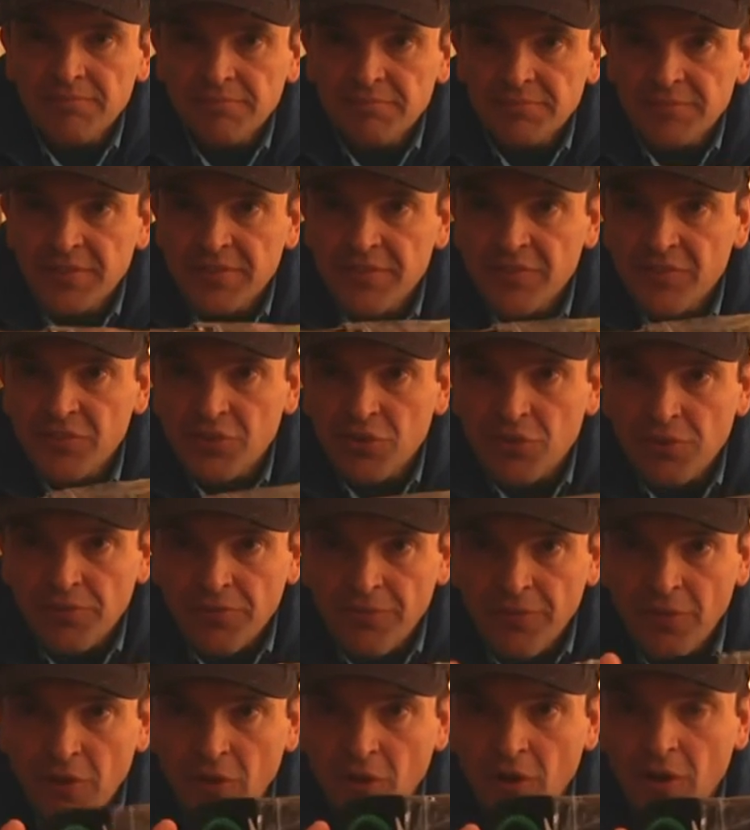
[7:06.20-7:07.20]
This is good
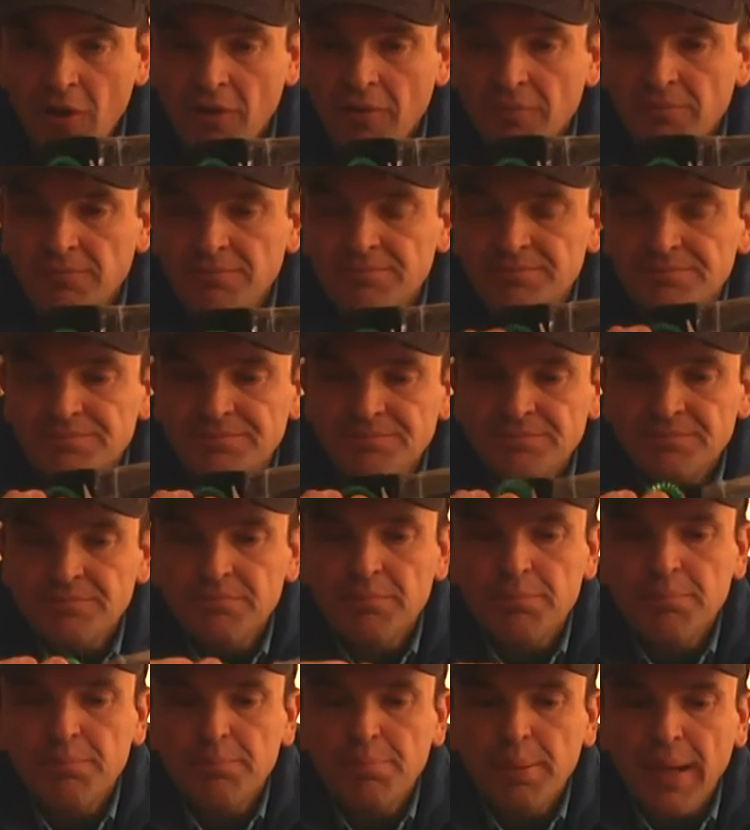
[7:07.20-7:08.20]
for
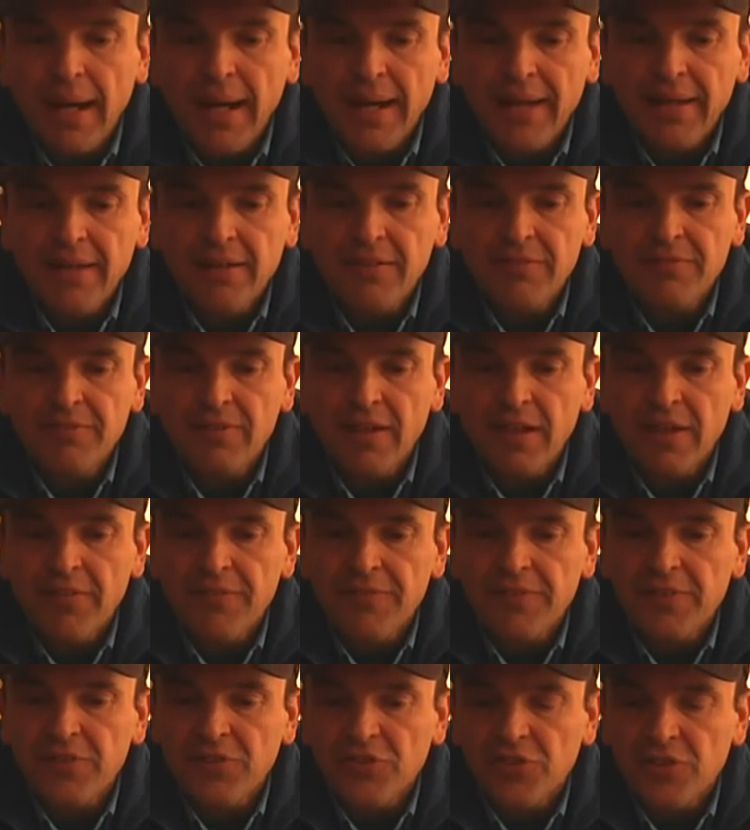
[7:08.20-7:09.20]
pike fly
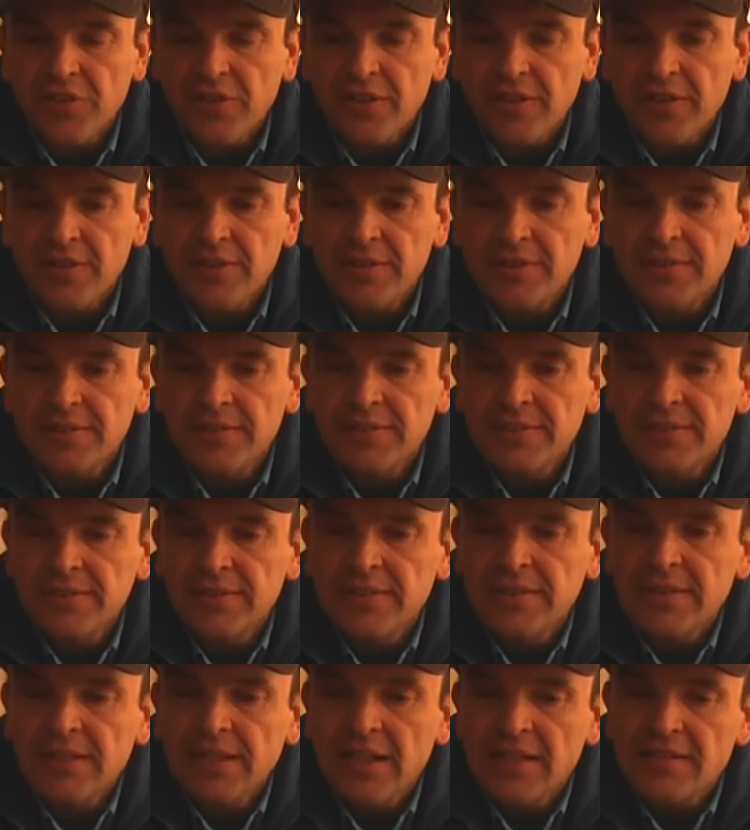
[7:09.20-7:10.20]
fishing.
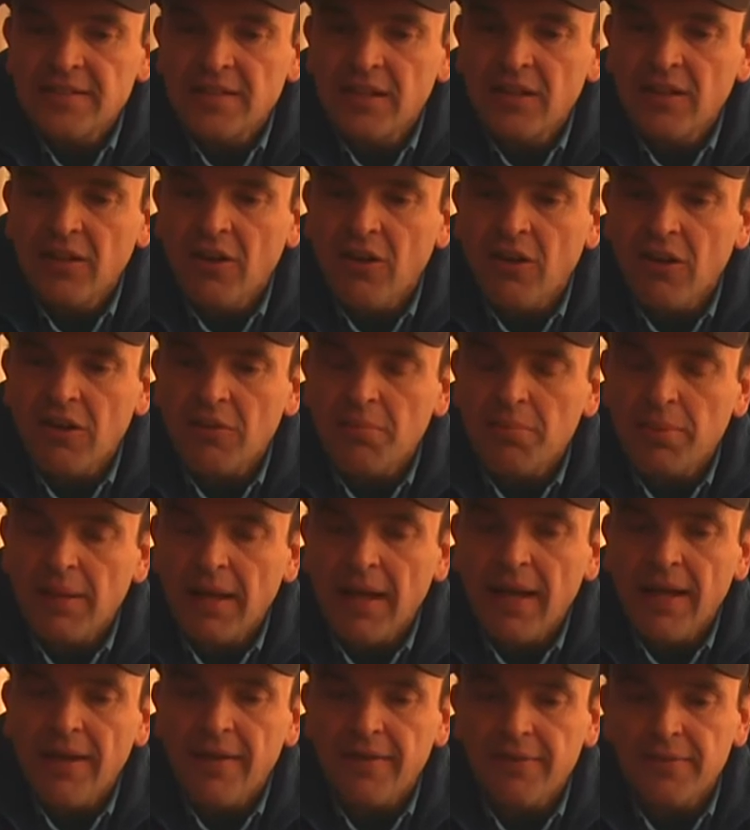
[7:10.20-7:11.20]
It's a long
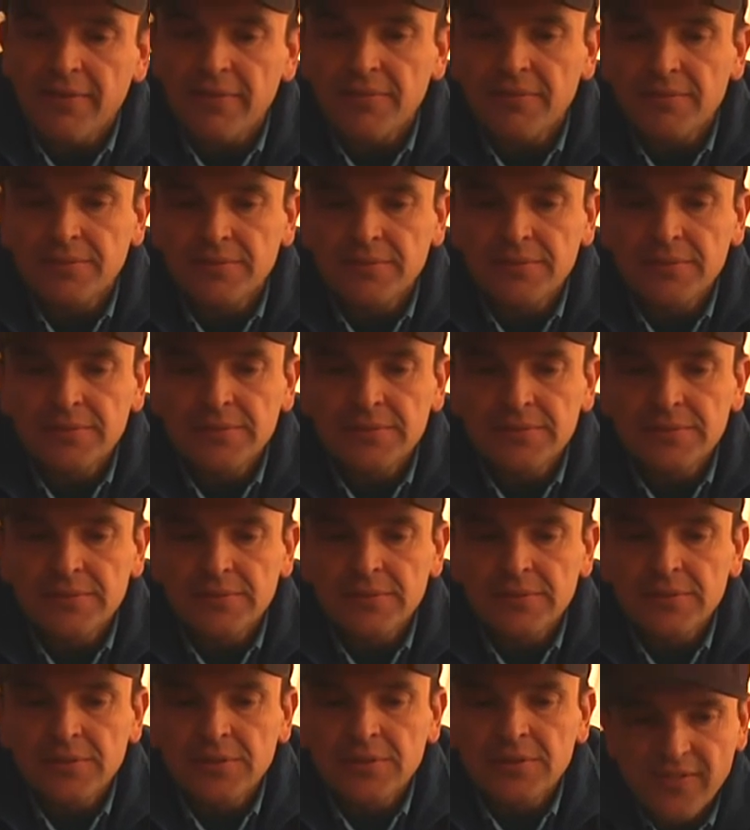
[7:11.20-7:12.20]
plier,
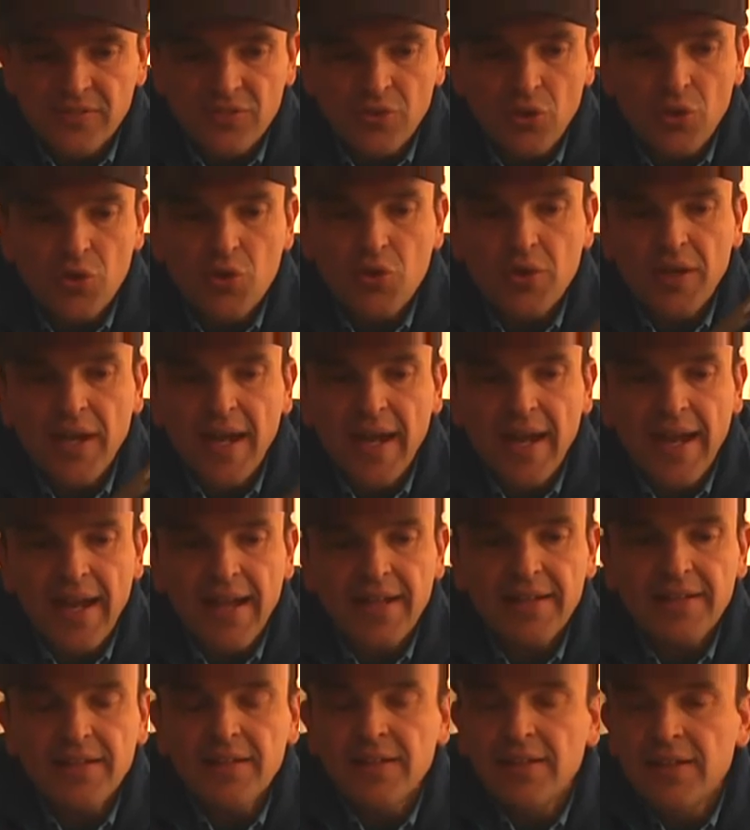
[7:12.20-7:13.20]
so you
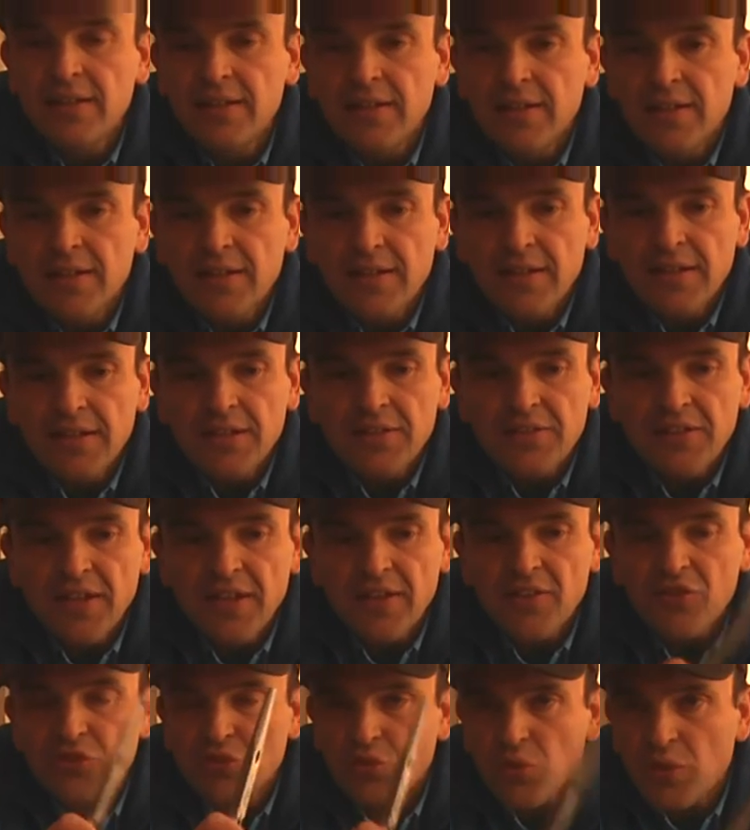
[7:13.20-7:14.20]
can take
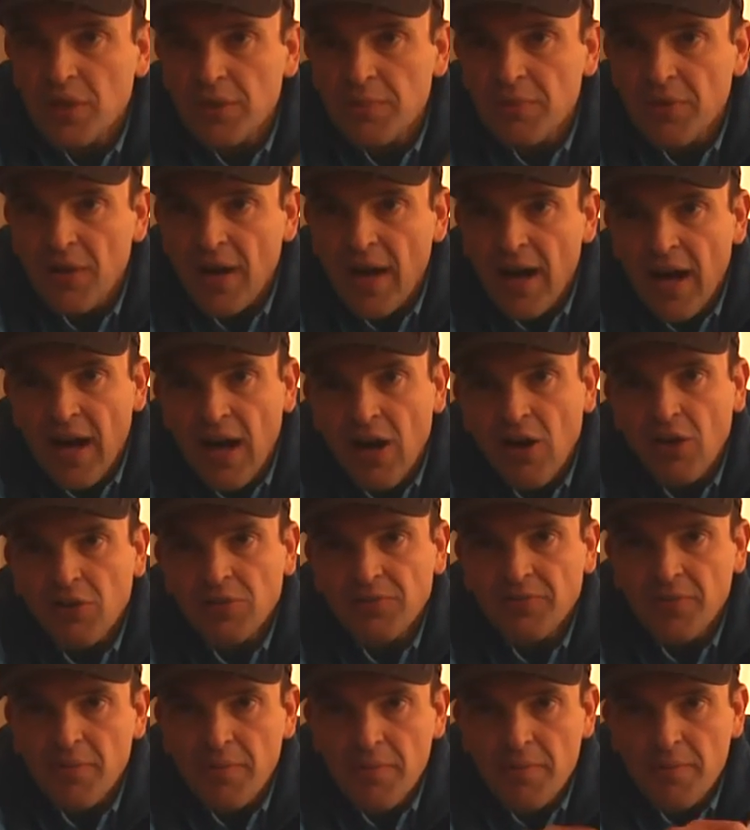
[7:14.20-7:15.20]
a streamer out
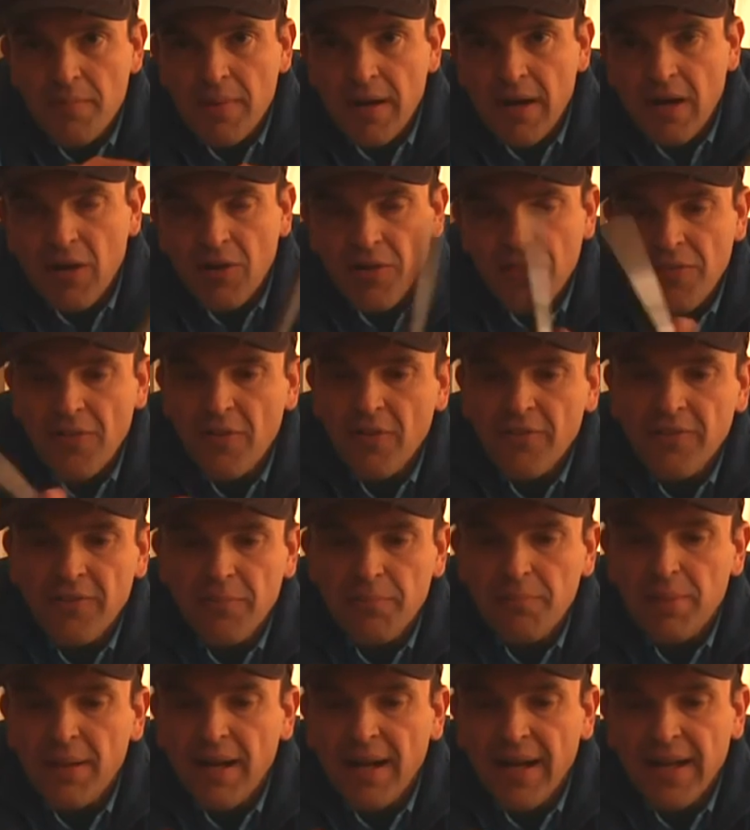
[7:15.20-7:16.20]
from the mouth of a
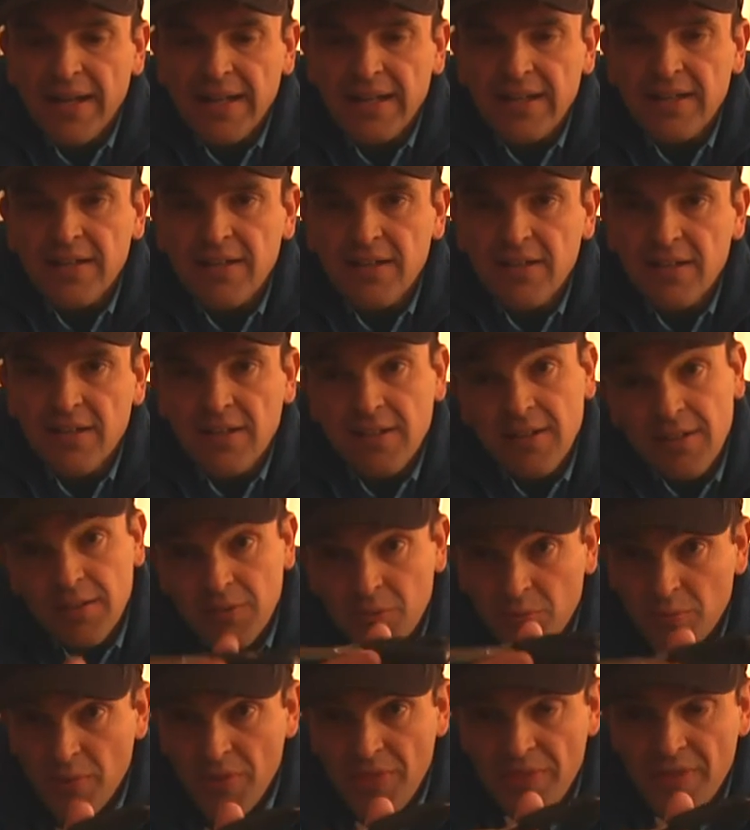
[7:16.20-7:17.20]
pike
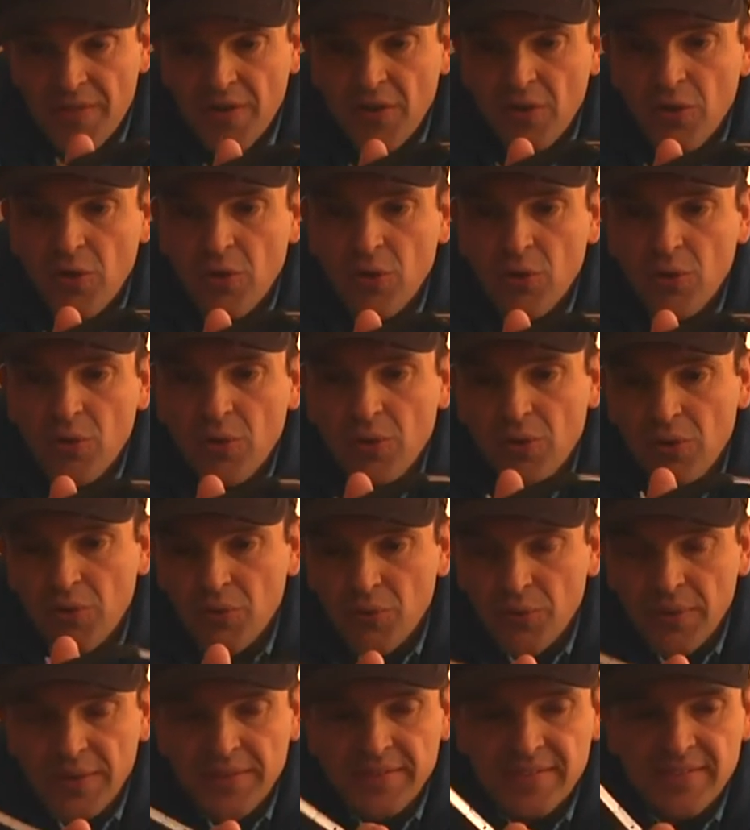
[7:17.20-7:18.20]
with no
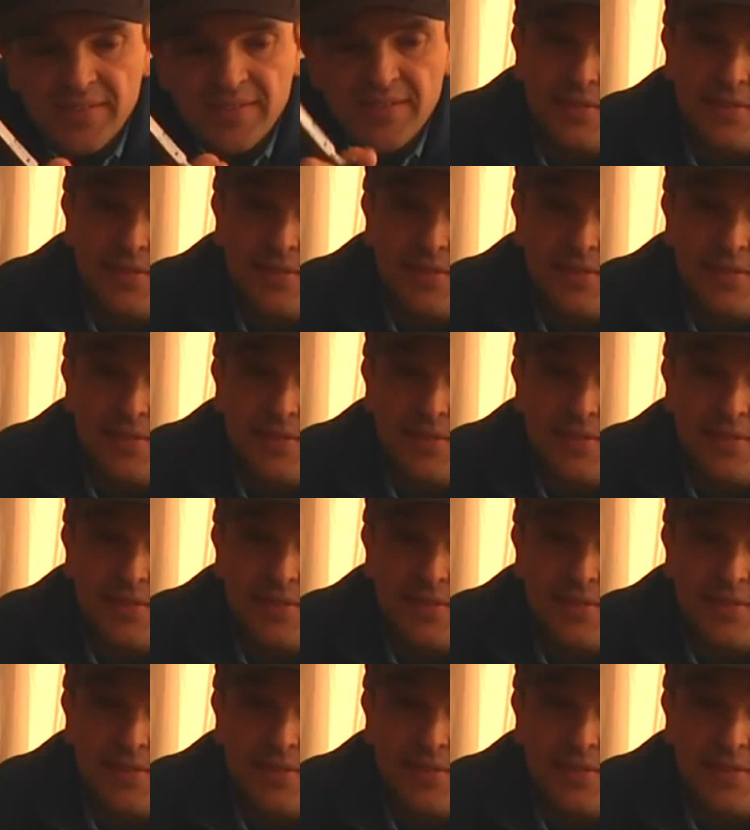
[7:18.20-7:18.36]
risk.